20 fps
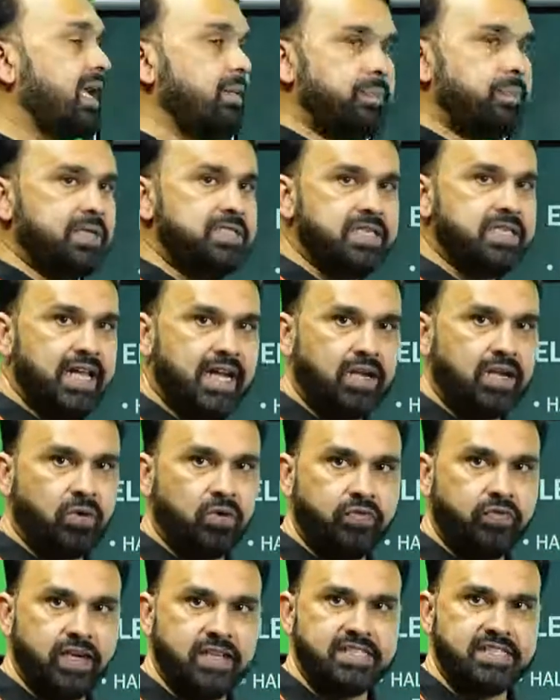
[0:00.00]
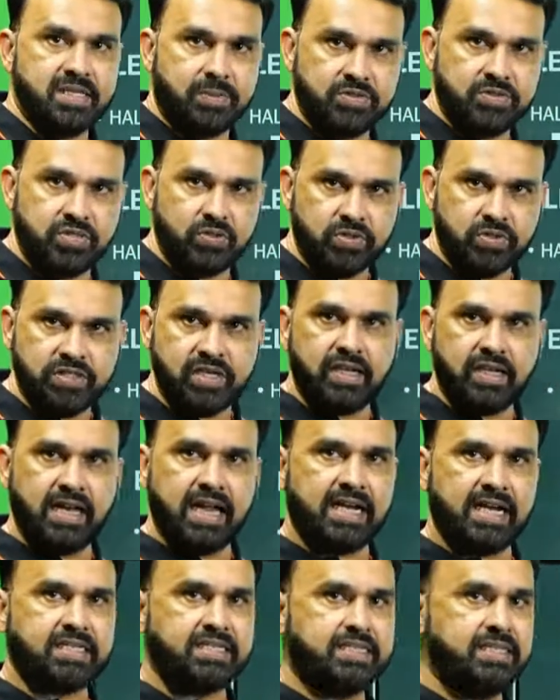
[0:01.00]
type is electrophilic substitution
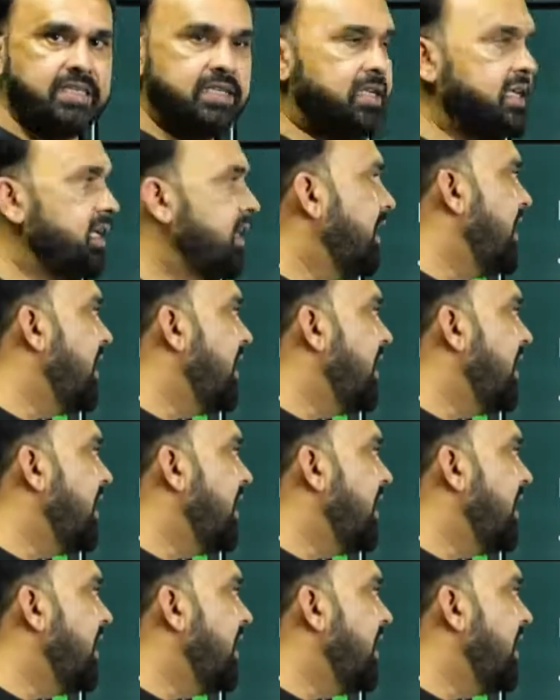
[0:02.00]
reaction.